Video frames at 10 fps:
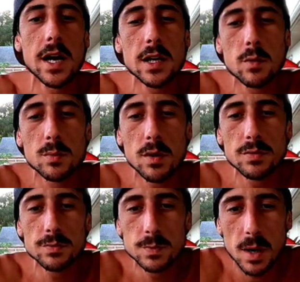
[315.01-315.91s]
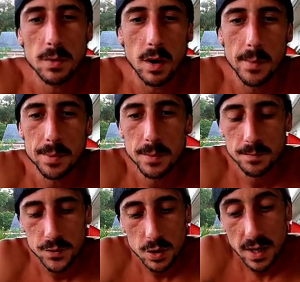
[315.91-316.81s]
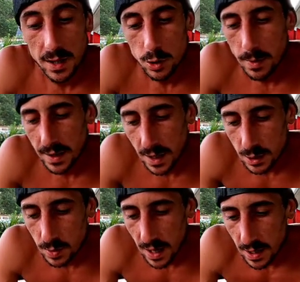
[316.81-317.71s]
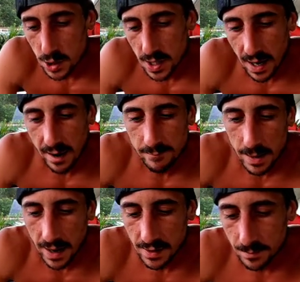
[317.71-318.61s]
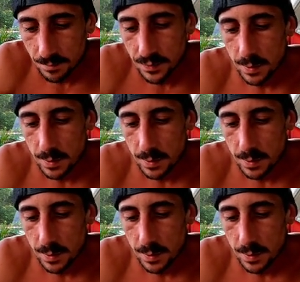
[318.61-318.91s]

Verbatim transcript: And they were both double up, so not too bad, guys. We actually got half back.